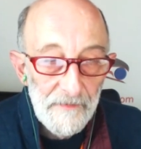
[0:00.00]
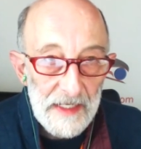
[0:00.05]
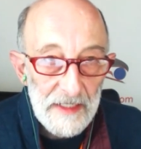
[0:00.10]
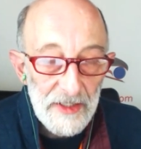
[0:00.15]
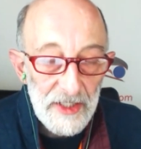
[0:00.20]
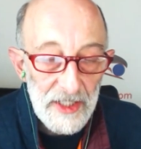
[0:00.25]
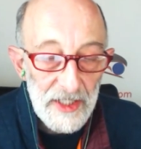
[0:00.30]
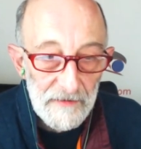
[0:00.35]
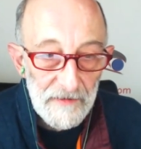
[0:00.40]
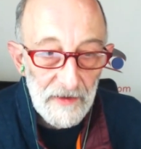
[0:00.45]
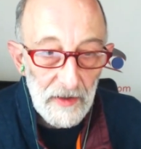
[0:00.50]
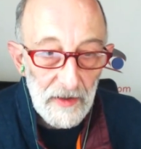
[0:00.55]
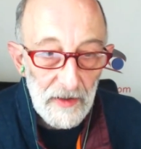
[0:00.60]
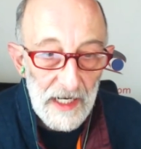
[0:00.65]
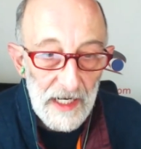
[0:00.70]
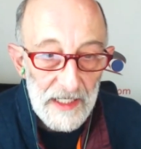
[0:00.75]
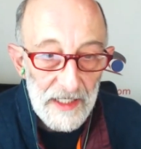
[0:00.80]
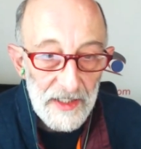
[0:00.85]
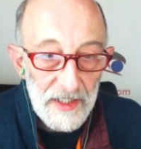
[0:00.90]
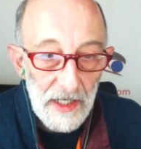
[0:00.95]
silver
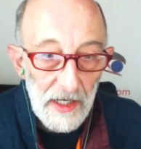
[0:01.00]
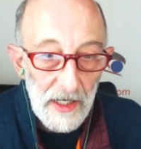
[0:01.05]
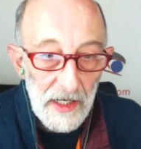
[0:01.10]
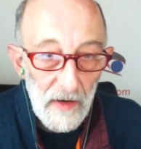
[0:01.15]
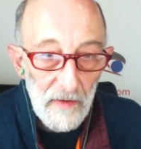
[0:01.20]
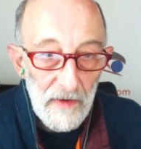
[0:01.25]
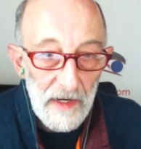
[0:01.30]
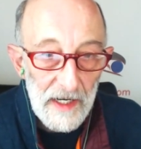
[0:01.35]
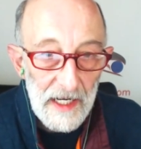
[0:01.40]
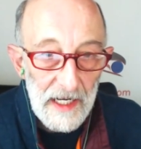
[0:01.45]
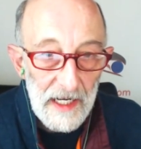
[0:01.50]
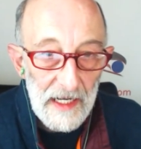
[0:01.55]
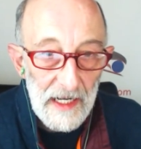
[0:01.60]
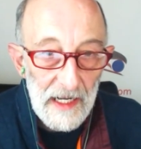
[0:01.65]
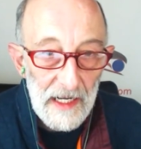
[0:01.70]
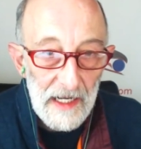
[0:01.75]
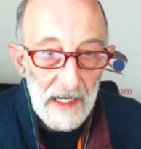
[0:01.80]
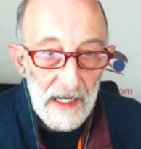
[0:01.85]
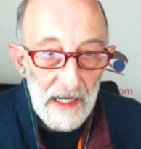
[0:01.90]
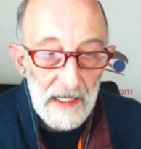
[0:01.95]
has already
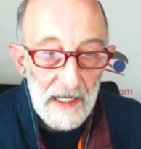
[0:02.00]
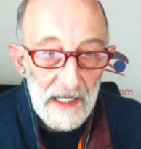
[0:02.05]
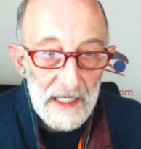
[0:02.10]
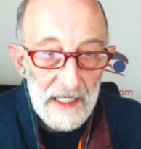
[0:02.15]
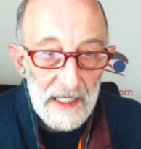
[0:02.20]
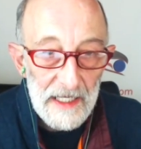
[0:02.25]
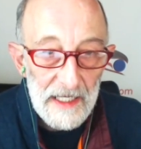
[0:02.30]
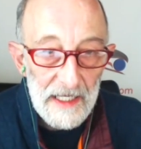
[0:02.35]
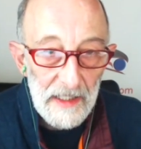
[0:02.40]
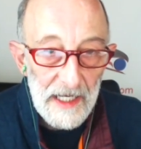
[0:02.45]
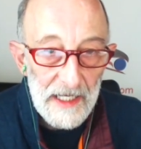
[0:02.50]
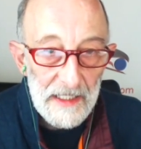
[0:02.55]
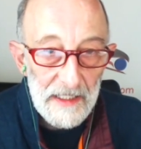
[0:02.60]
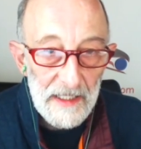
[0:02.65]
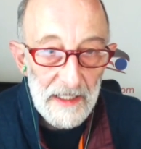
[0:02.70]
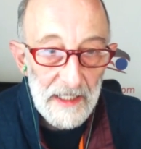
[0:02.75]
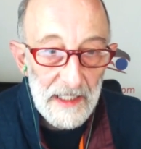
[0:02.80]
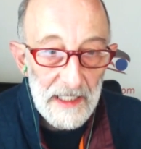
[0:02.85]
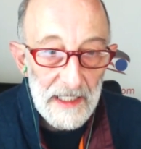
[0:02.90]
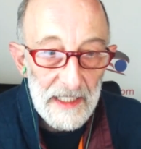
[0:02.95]

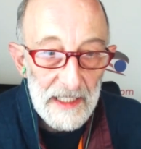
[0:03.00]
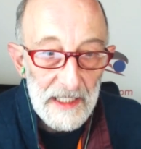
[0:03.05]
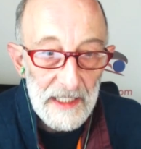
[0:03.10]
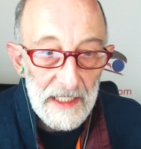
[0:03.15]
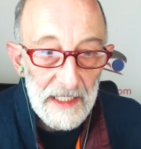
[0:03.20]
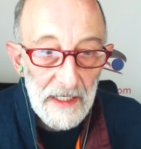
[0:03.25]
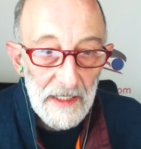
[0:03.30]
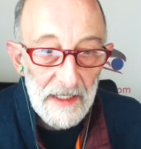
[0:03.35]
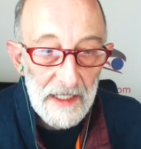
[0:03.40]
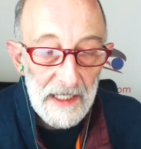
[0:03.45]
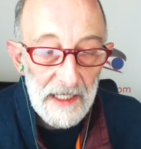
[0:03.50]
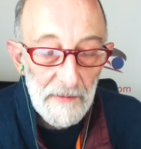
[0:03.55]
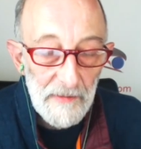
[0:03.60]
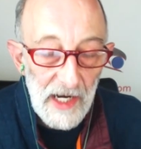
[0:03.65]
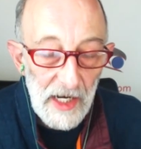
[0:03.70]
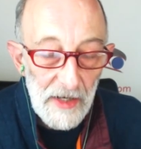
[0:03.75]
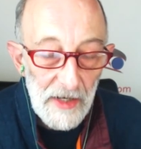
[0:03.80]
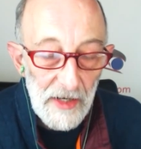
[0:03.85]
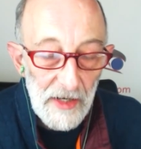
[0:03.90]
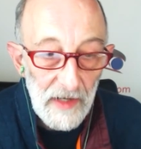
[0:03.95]
escalated that the
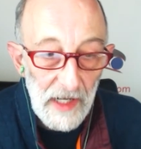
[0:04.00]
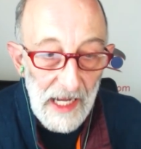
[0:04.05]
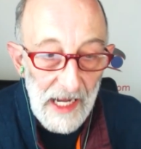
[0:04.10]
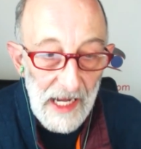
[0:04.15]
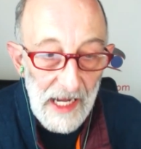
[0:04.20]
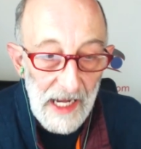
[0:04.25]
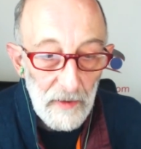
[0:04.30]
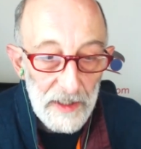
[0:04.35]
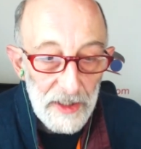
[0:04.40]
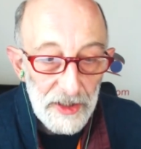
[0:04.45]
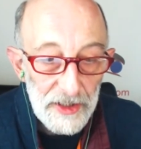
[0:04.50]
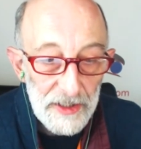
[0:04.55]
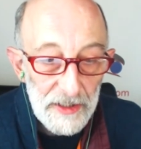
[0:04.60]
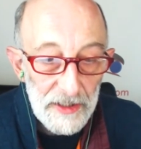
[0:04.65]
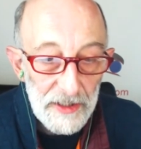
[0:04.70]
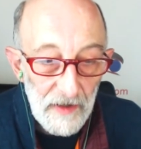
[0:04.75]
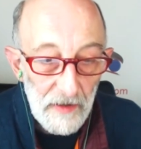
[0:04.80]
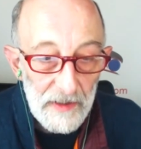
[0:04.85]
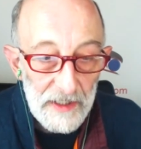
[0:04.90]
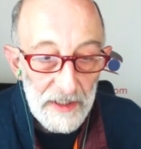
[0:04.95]
amount of language
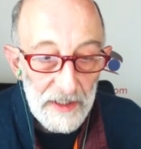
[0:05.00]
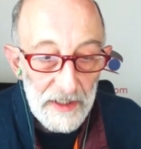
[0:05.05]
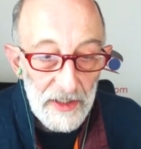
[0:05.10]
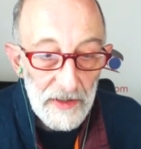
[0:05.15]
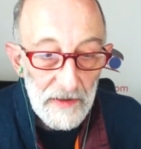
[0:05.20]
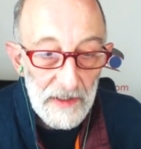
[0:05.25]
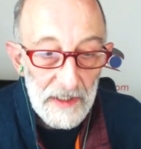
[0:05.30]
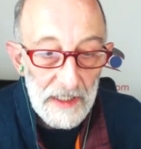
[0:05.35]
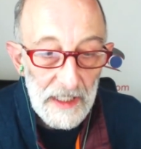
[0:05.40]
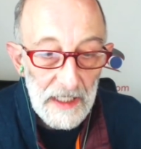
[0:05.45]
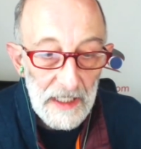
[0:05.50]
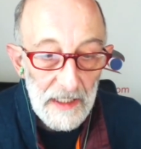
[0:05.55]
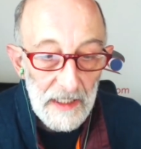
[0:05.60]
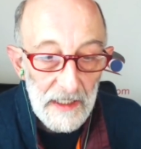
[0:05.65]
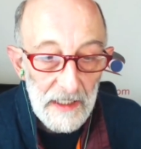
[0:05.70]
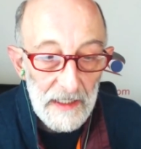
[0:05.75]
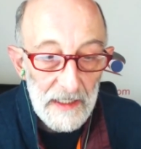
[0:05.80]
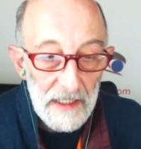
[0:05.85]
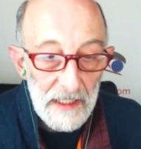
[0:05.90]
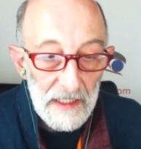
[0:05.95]
devoted to it
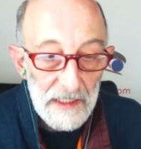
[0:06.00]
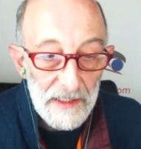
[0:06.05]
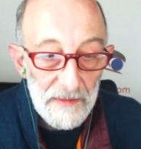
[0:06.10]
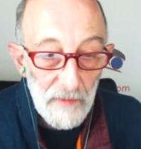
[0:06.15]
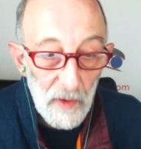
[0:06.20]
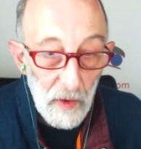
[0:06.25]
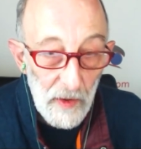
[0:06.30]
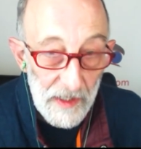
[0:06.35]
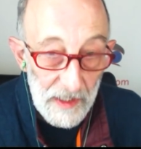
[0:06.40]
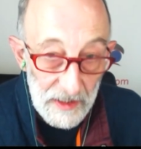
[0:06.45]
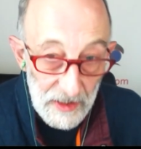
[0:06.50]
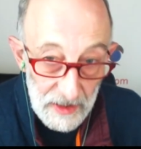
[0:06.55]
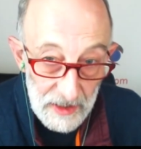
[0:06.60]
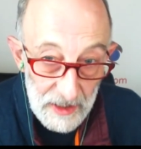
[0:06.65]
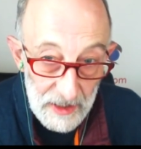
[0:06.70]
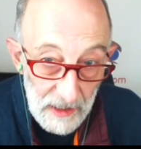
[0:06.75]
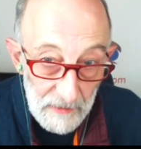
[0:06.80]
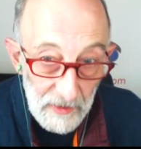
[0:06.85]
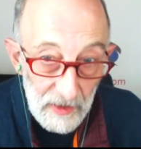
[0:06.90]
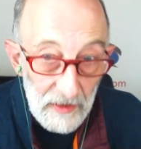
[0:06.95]
is more than
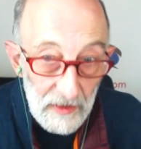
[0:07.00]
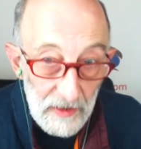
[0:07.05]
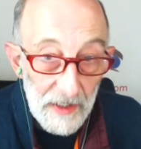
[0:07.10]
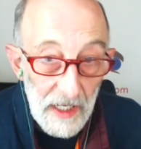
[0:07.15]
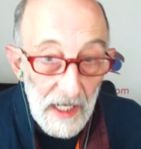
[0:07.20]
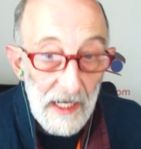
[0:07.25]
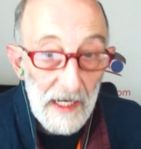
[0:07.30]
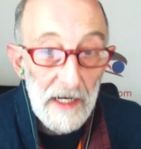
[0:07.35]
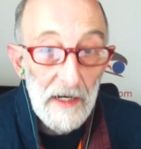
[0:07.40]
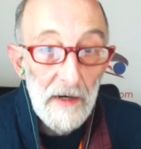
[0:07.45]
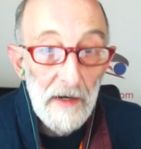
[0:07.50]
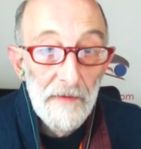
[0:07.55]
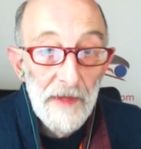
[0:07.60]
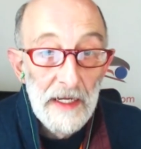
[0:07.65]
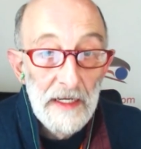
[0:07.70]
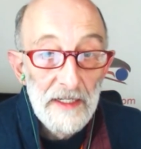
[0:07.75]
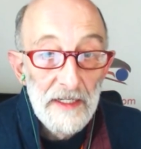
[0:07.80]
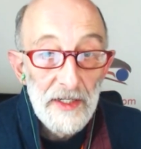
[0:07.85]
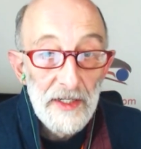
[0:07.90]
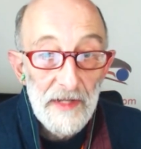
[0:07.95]
double now.
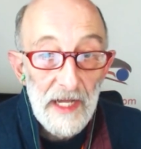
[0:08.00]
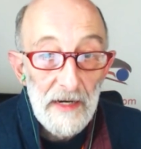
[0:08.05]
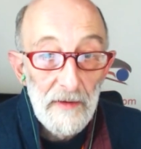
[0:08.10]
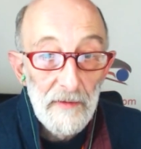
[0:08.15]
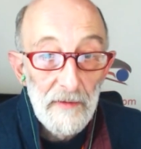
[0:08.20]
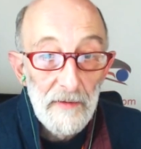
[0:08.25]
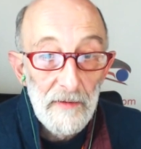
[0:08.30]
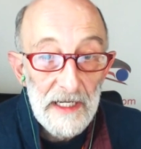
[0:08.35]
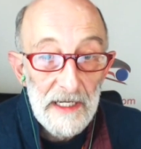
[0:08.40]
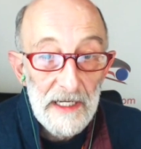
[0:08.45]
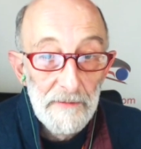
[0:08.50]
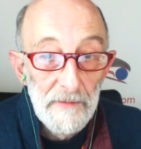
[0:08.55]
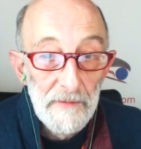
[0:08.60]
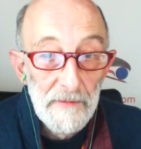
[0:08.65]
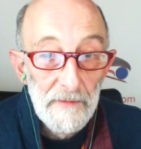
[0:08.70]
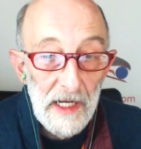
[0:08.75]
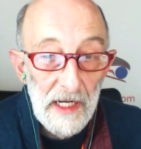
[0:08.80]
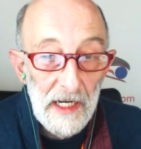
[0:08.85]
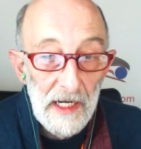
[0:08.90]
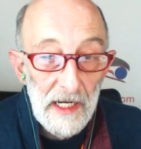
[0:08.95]
So that would
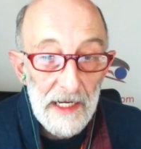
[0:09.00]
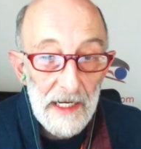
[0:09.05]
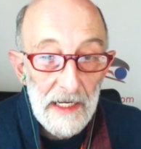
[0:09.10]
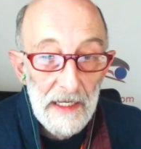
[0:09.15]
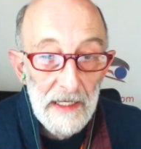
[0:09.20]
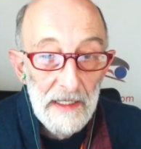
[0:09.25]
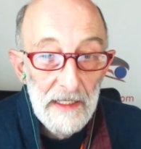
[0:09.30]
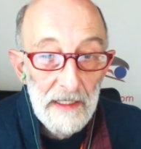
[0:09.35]
imply,